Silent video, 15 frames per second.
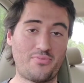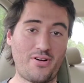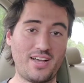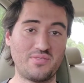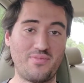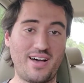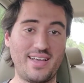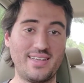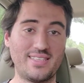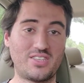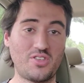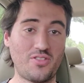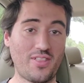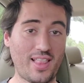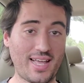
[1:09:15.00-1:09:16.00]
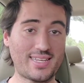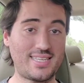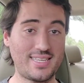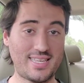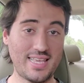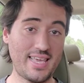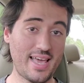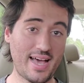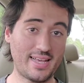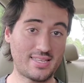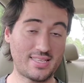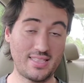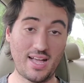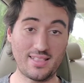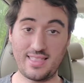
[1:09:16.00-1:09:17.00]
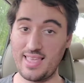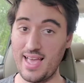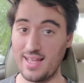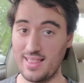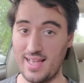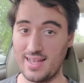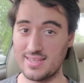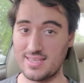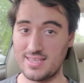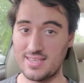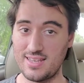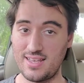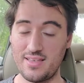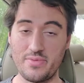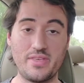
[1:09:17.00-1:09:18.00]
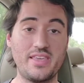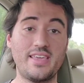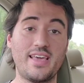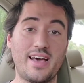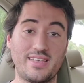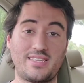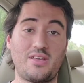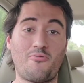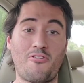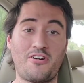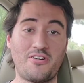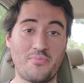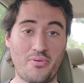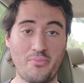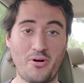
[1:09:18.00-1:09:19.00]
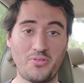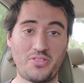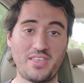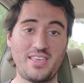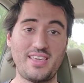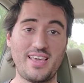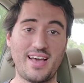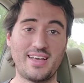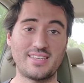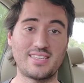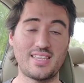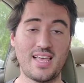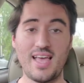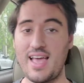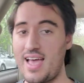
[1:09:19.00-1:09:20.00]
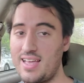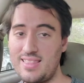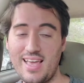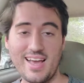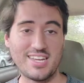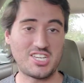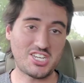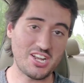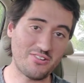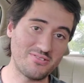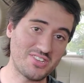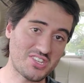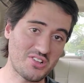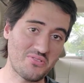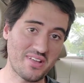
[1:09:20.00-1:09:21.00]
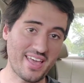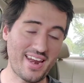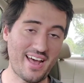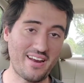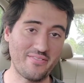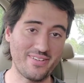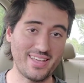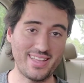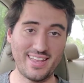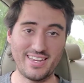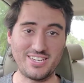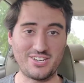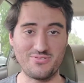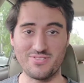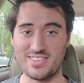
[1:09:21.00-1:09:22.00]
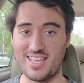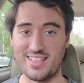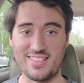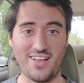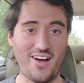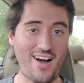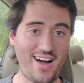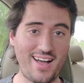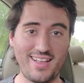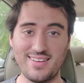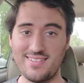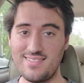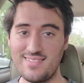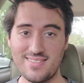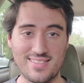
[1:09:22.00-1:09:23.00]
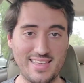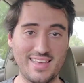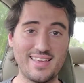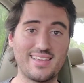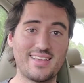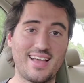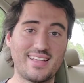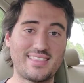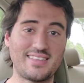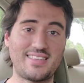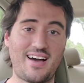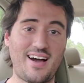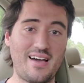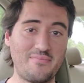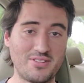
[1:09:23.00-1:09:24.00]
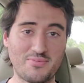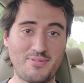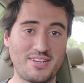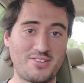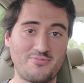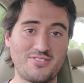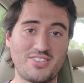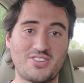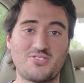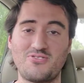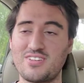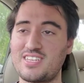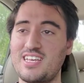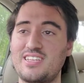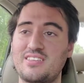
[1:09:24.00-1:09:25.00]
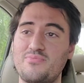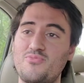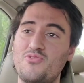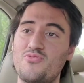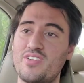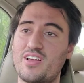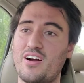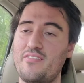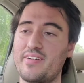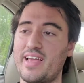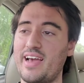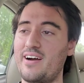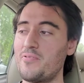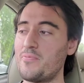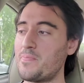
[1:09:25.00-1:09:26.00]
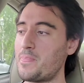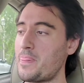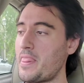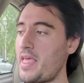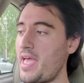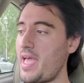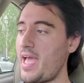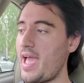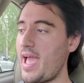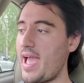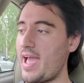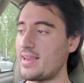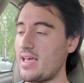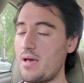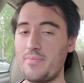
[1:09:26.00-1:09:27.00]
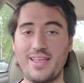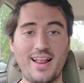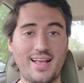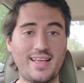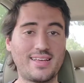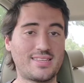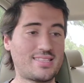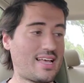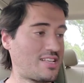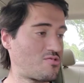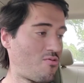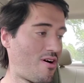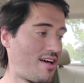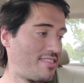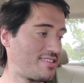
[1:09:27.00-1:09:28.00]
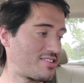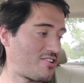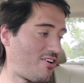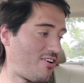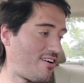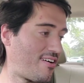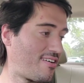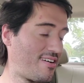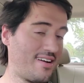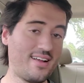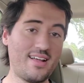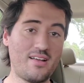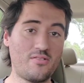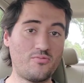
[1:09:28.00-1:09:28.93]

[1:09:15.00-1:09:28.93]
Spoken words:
This really was. Look it up. I was surprised by it. So the Lexus ES, not the LS, the ES. They wanted to promote the ES, and they had Sharon Stone get out of it, and she was like the hot thing at the time, especially with the Scorsese movie coming out.